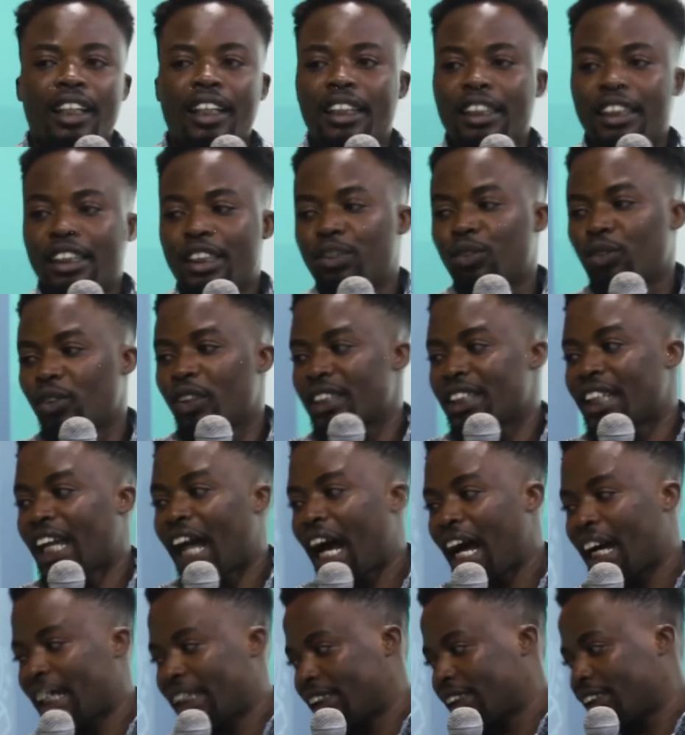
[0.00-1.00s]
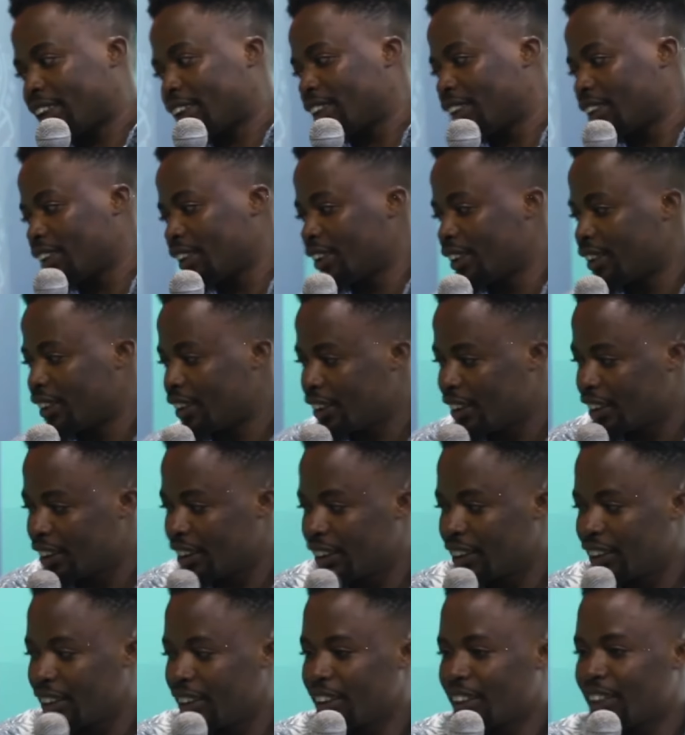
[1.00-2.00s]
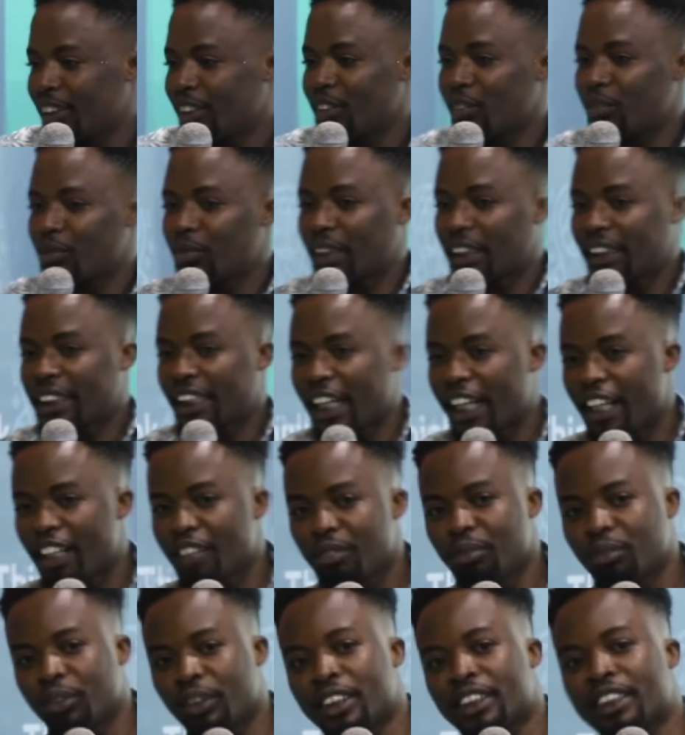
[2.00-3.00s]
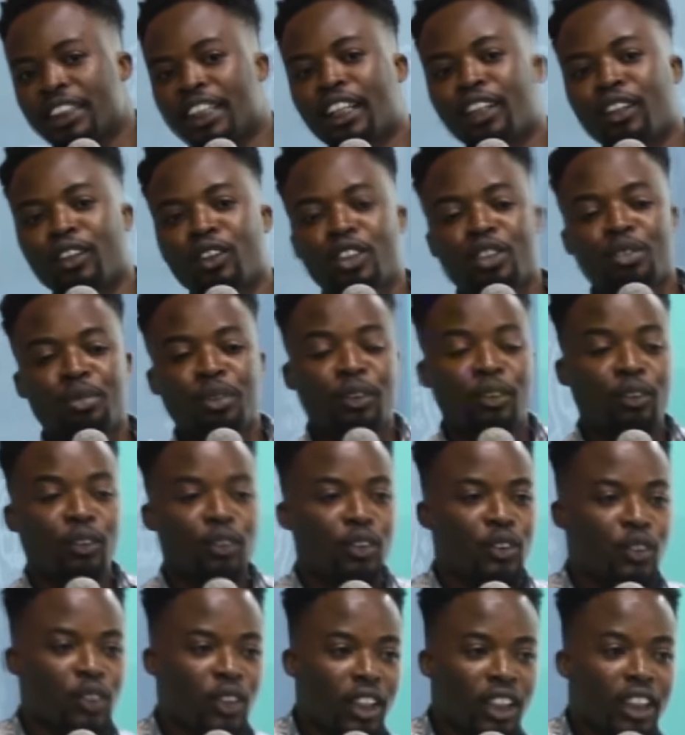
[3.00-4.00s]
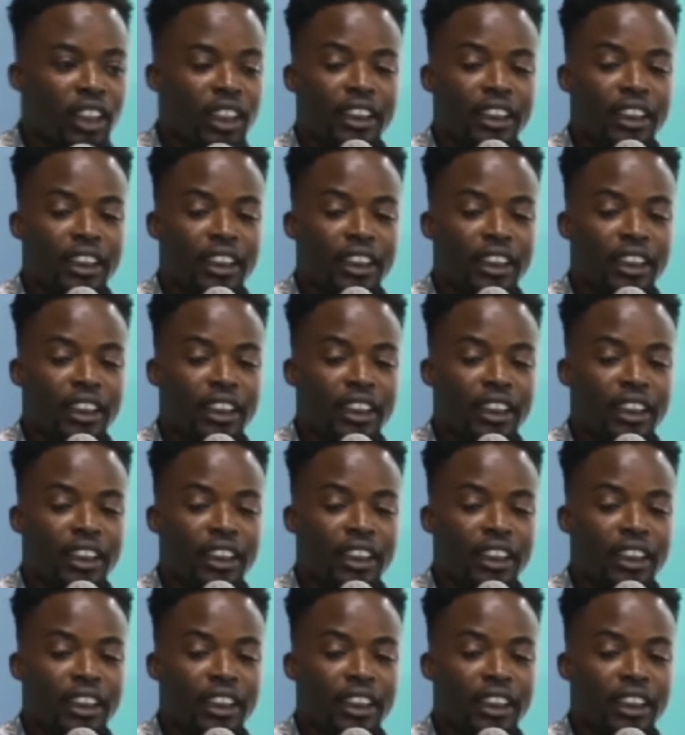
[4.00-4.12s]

and it was hard. But I embraced that loss because